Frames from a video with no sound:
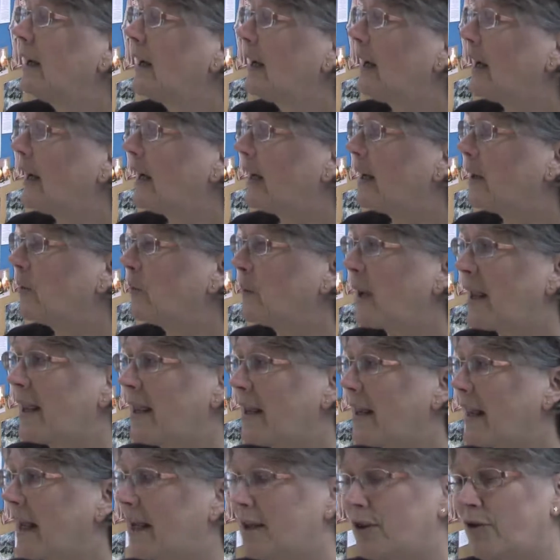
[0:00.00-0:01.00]

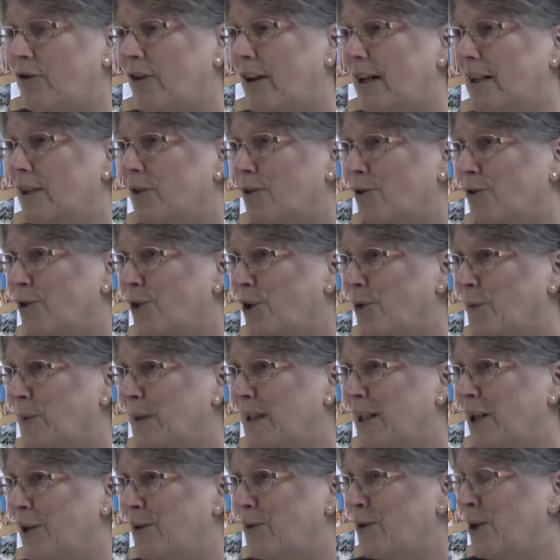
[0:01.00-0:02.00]
Whether that's right or not, we
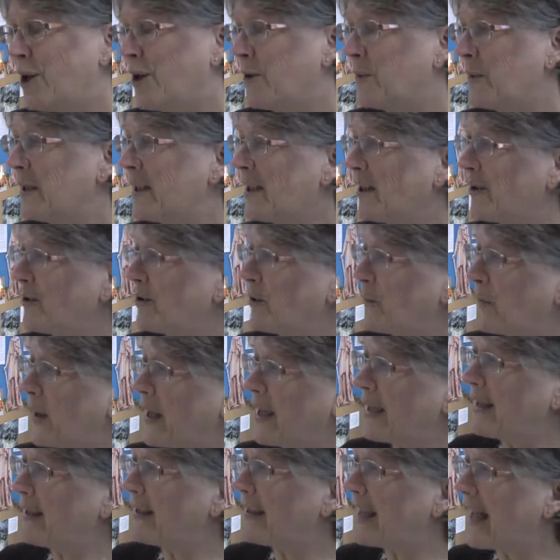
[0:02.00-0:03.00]
don't know. We don't know
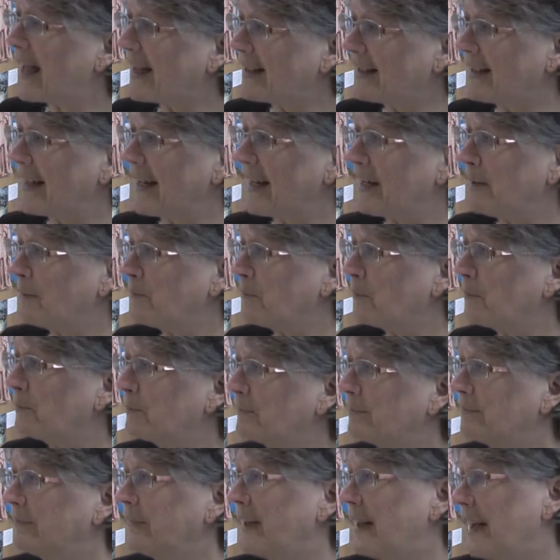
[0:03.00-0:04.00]
whether that name
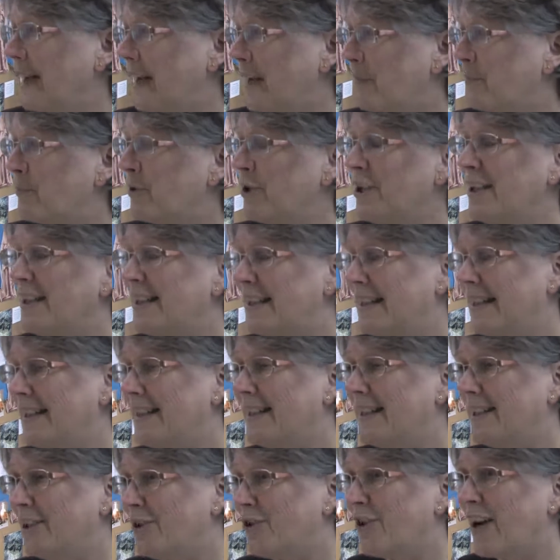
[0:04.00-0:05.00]

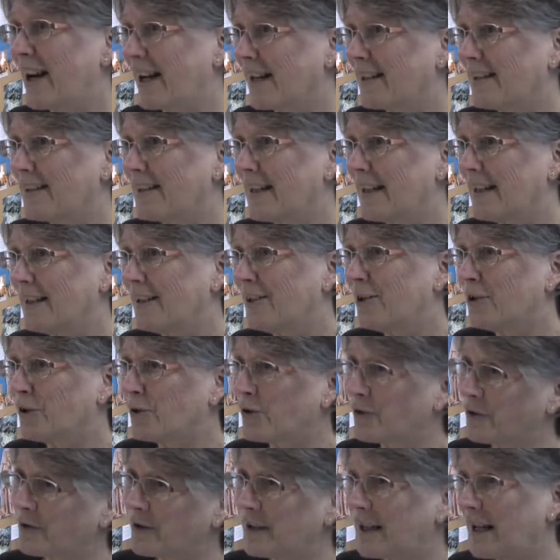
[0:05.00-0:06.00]
preceded Dragon's Hill
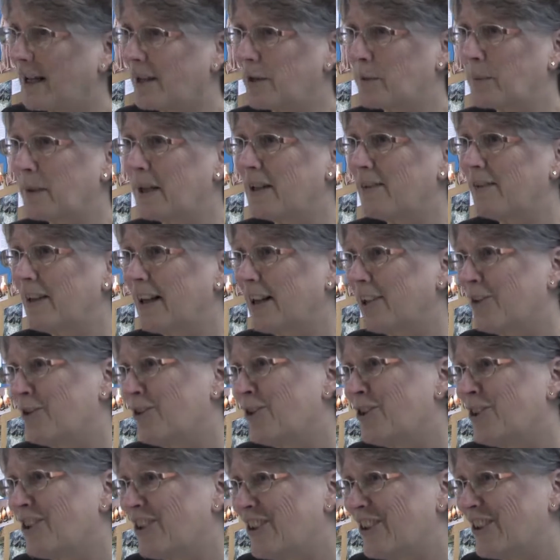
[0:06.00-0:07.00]
or the other way
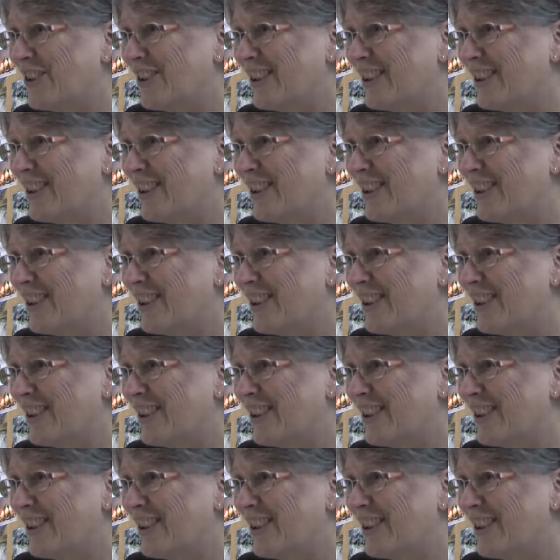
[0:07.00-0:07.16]
around. You know.